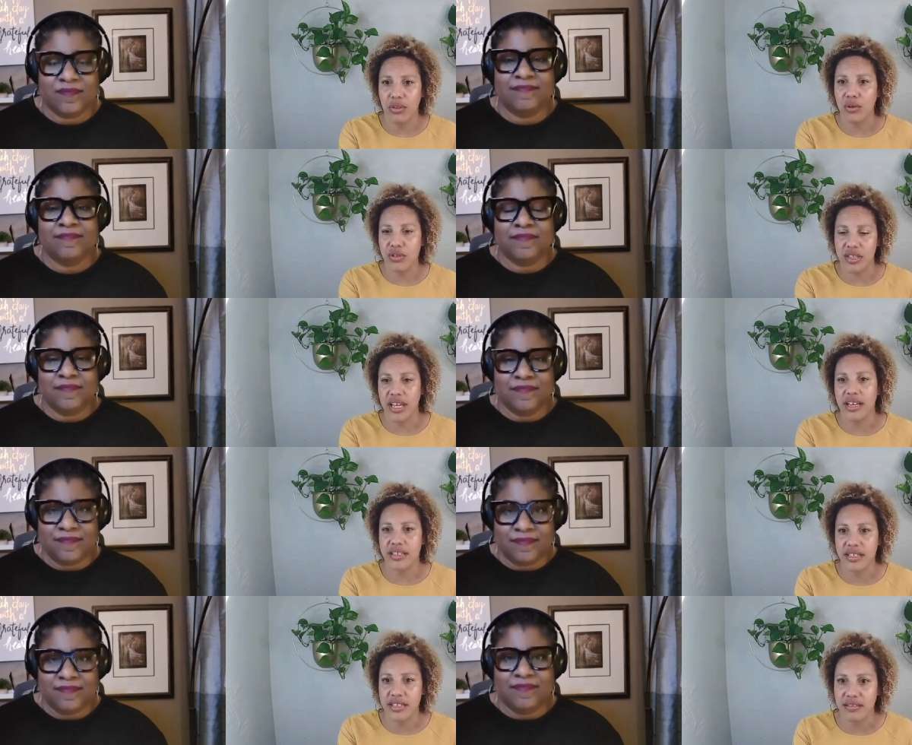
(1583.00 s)
Speaker 1: those
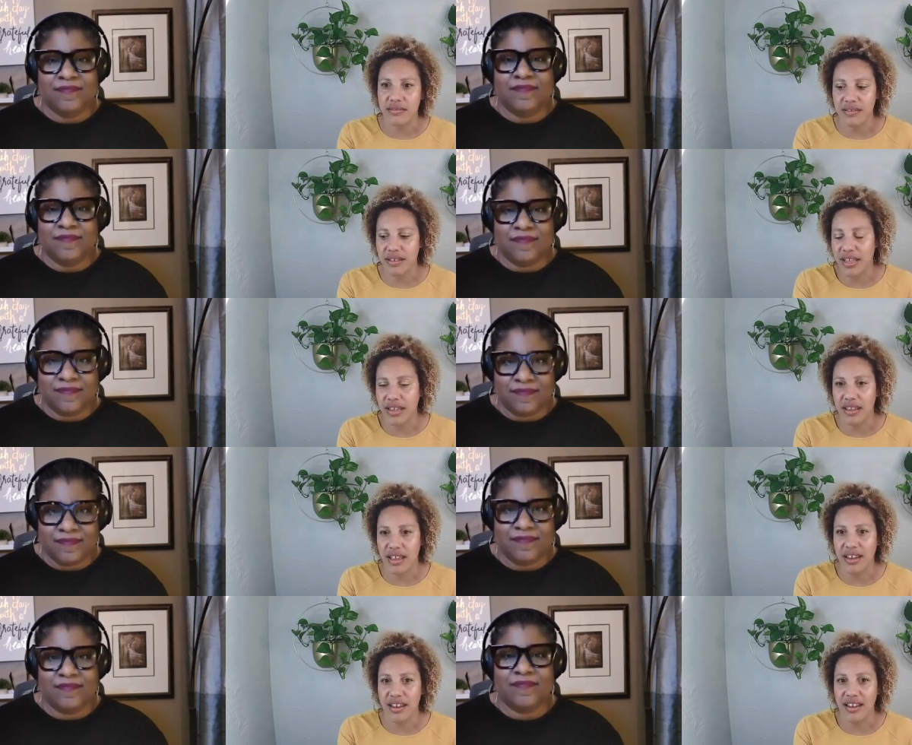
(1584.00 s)
things
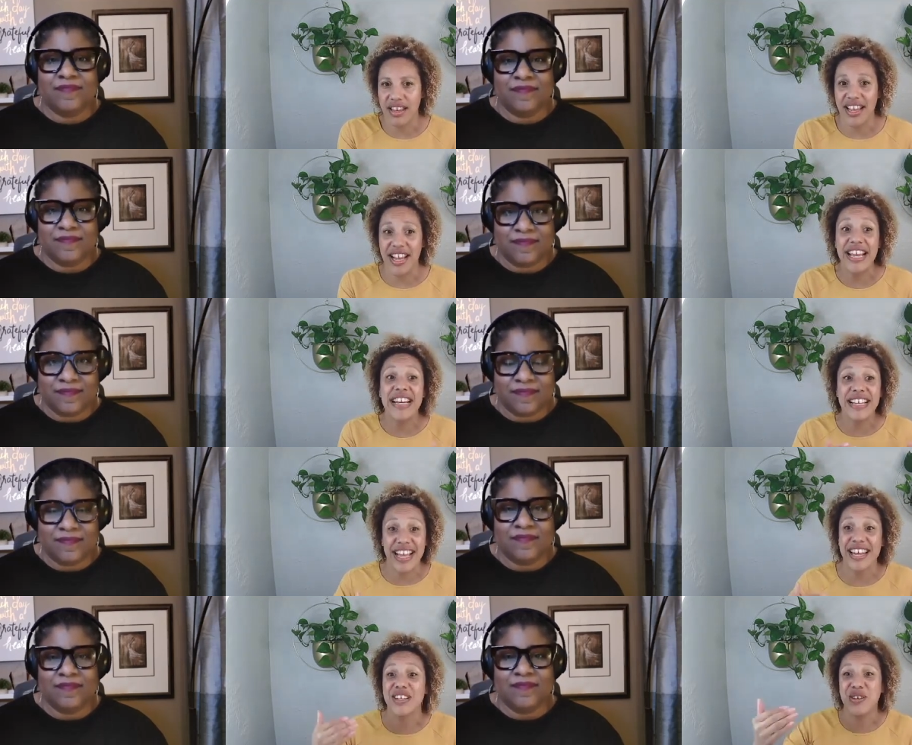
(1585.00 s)
in in in
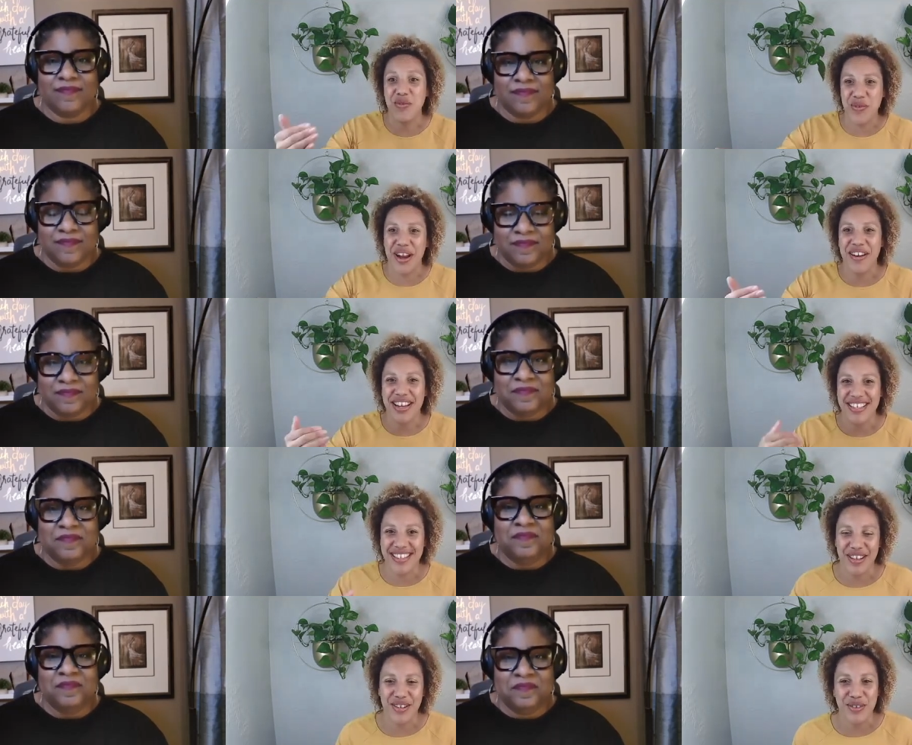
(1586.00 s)
getting to where it is
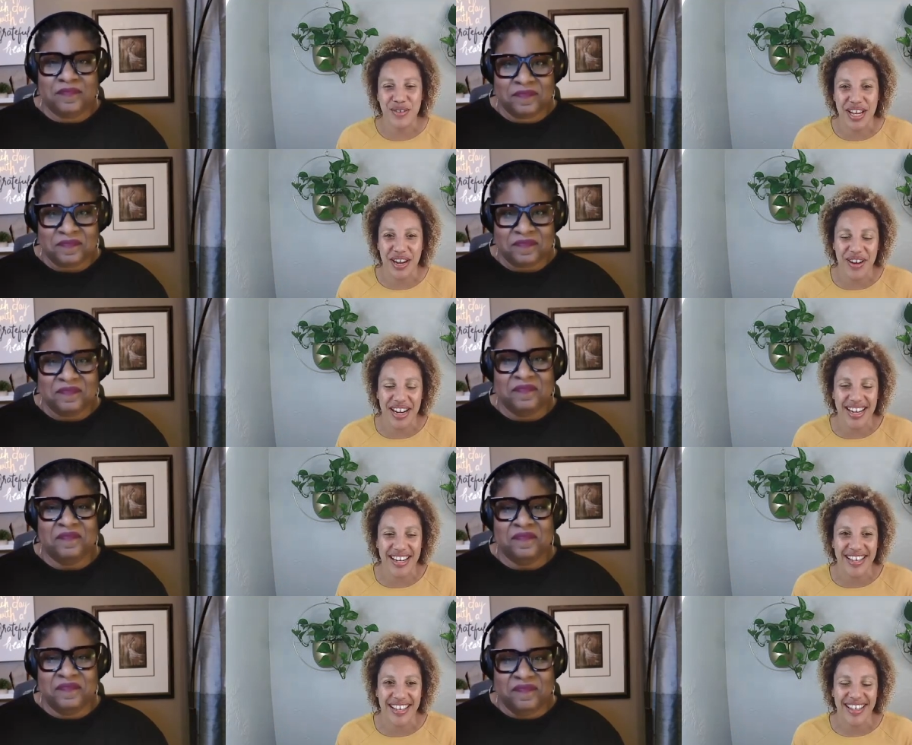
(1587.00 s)
that they're so
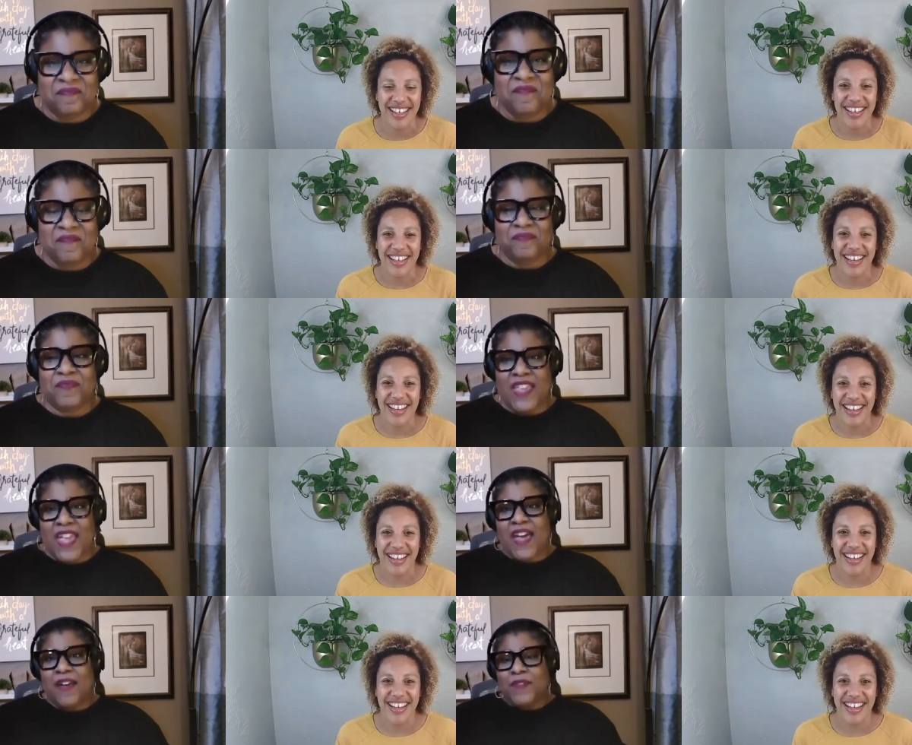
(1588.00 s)
decorated
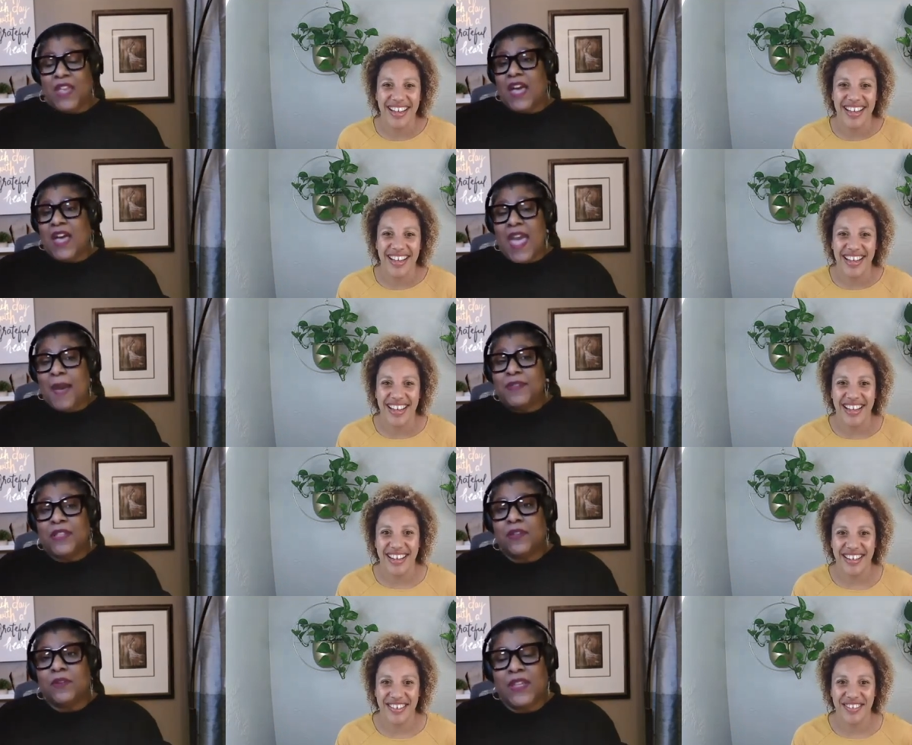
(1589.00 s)
Speaker 2: yeah, yeah,
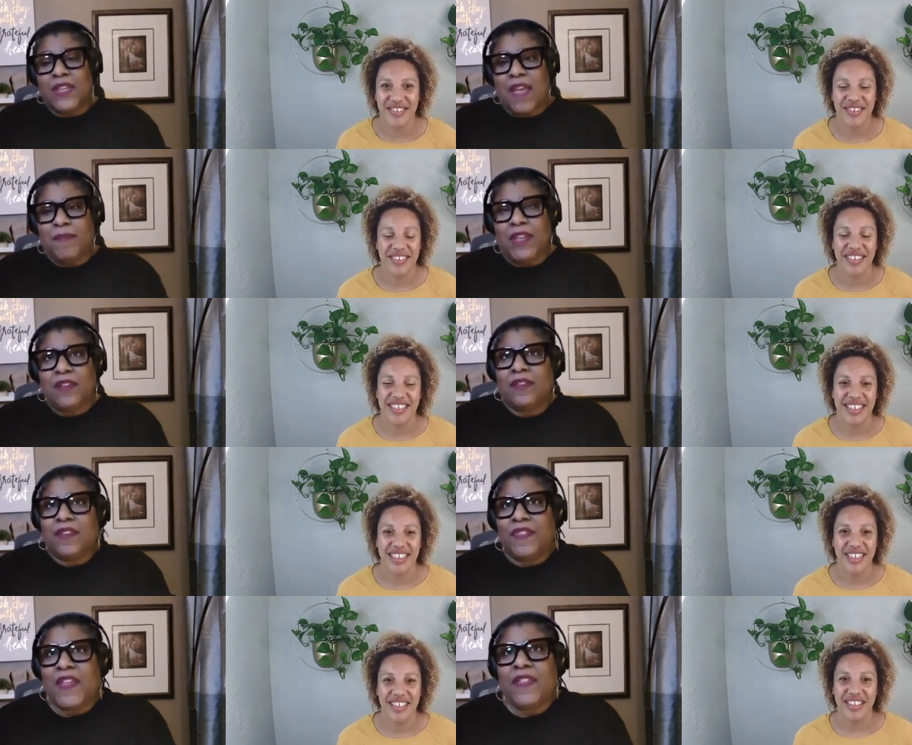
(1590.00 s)
absolutely. I mean, the
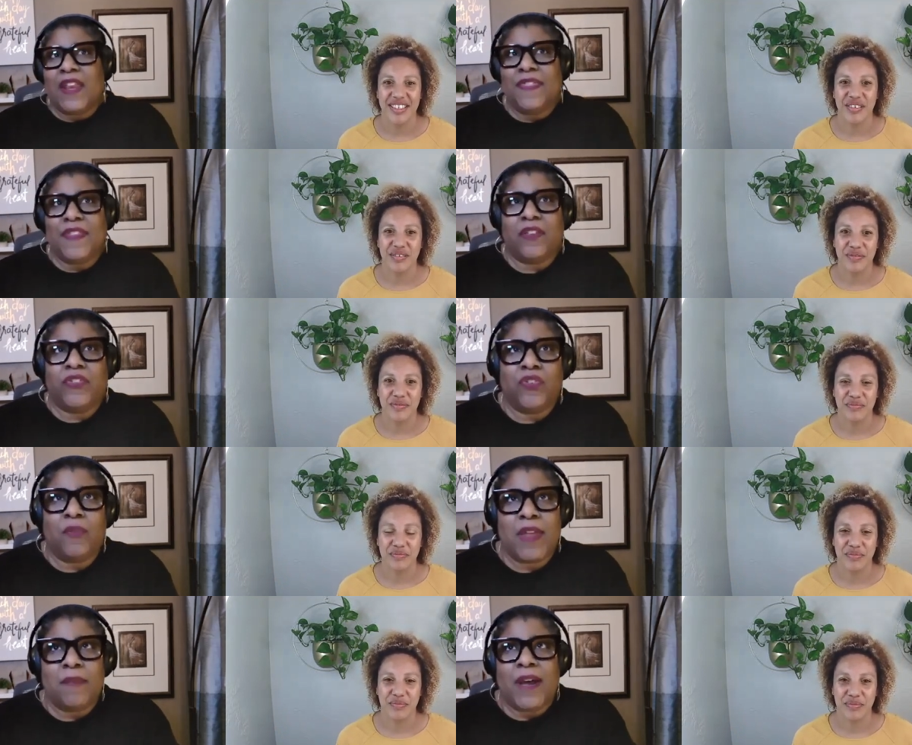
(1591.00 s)
thing that I think is true
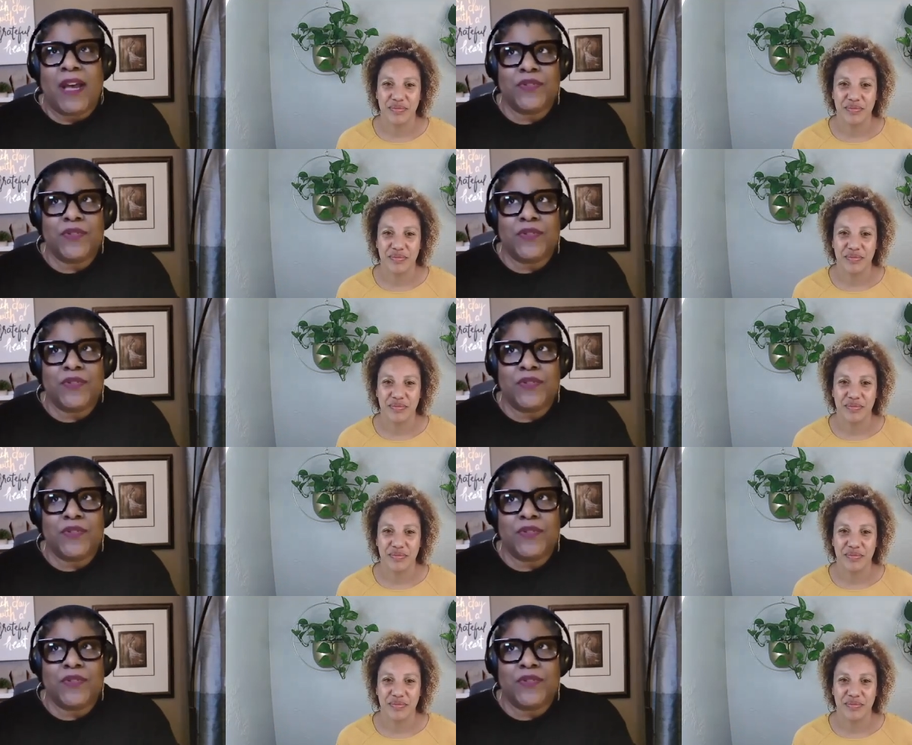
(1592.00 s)
about imposter